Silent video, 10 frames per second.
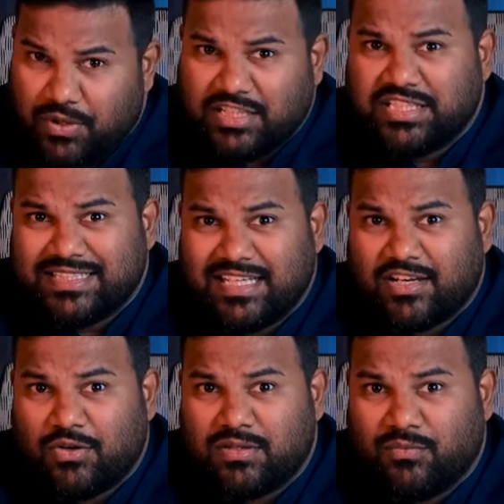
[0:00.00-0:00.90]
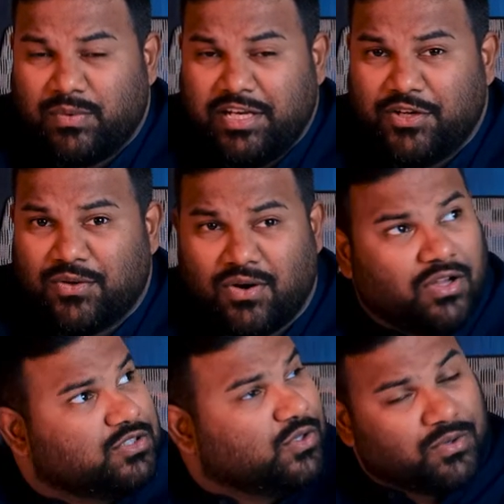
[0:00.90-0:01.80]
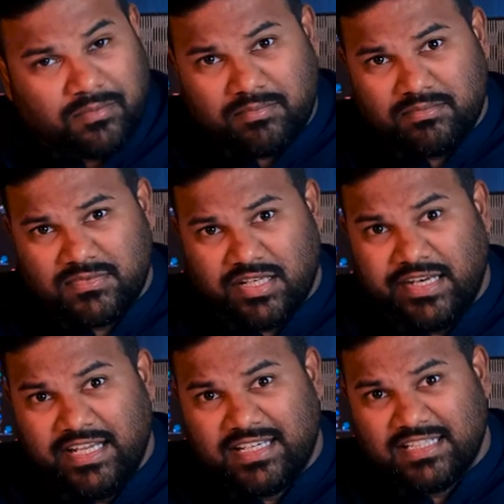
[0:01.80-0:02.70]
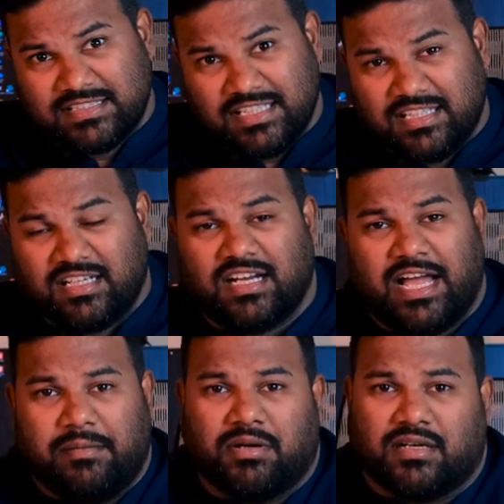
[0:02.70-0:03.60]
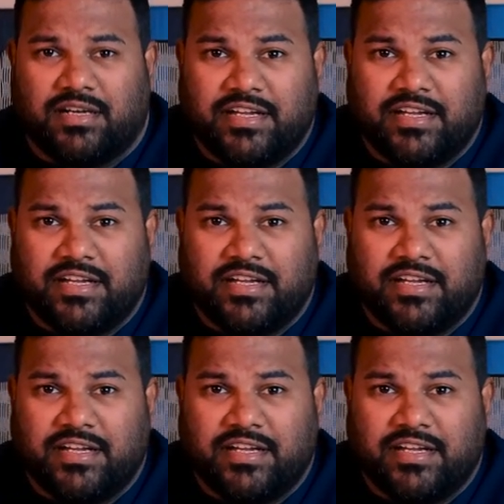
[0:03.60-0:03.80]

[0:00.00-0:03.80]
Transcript: can check that out in the video. Also, the link is in the I button